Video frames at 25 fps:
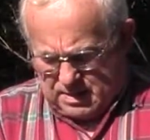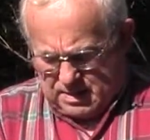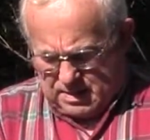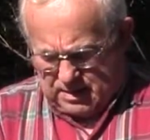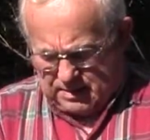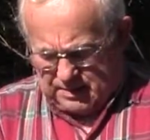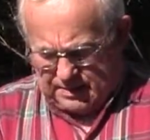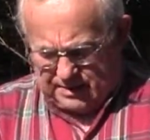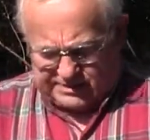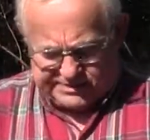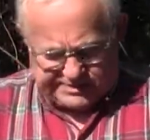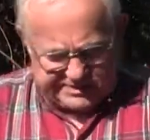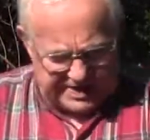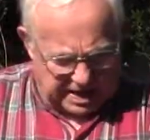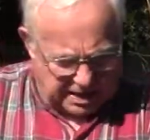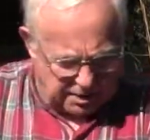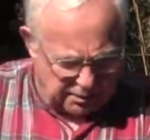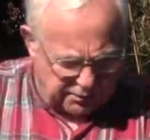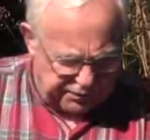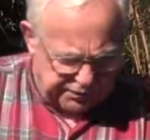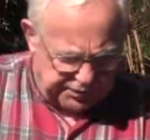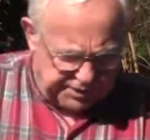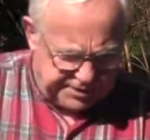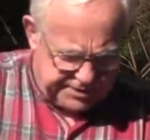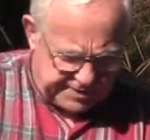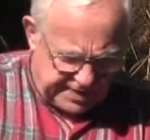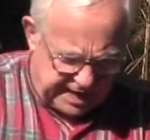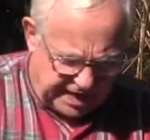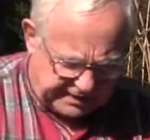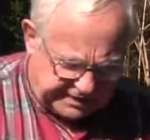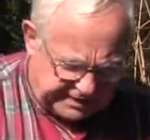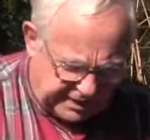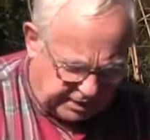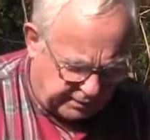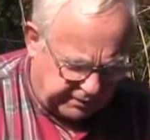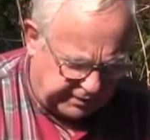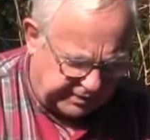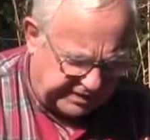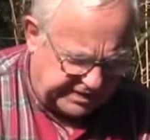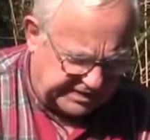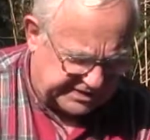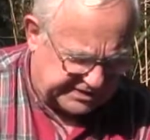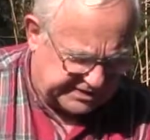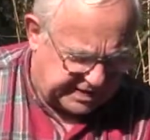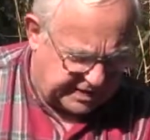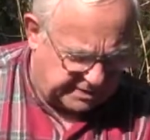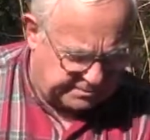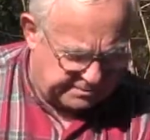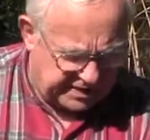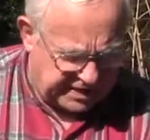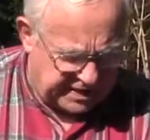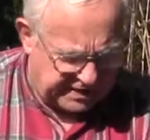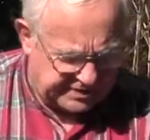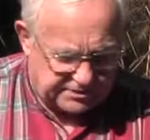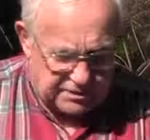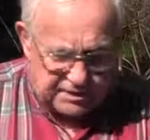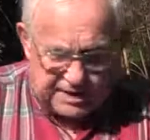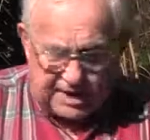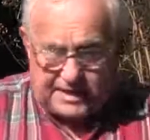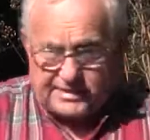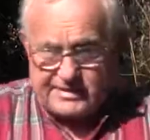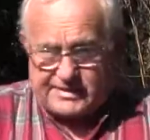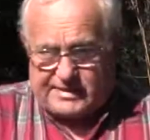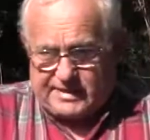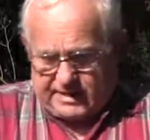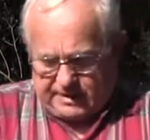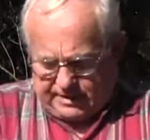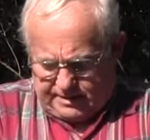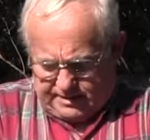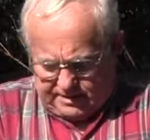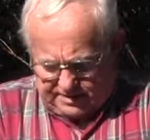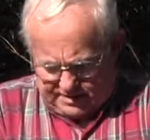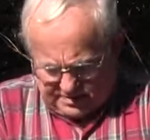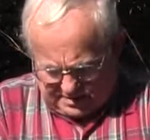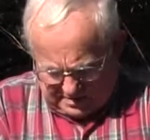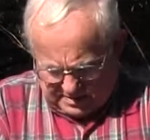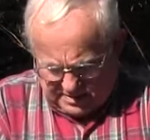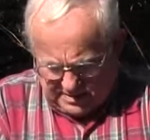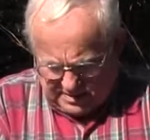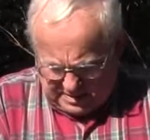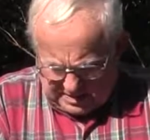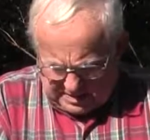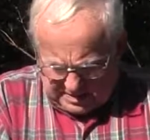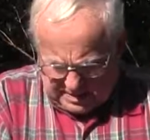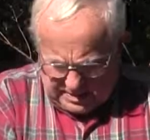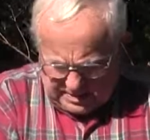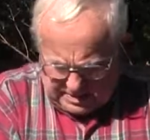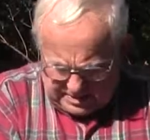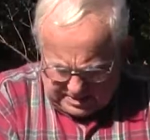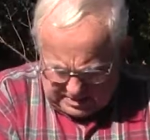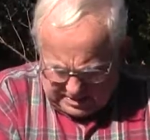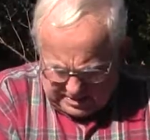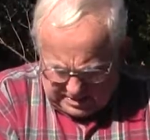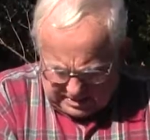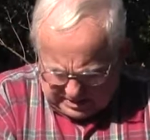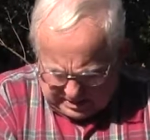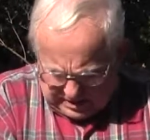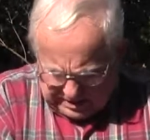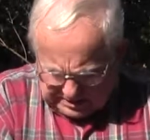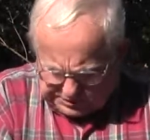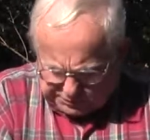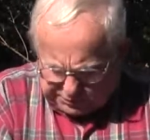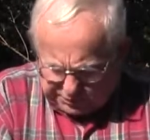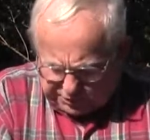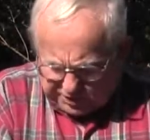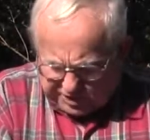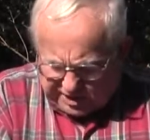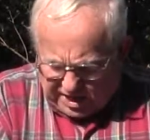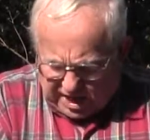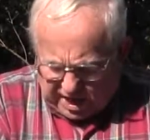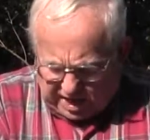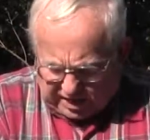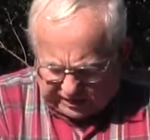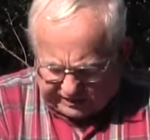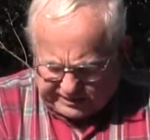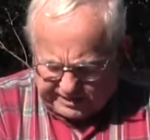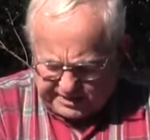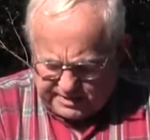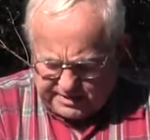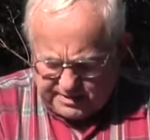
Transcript: in the south right now in December. As you can see, it's pretty hot.